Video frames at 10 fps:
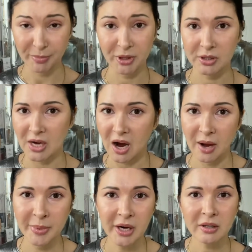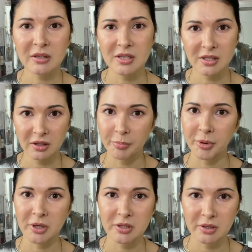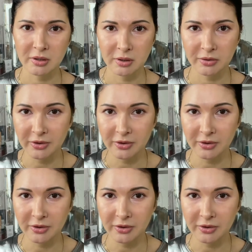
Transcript: because I'm not a concealer person.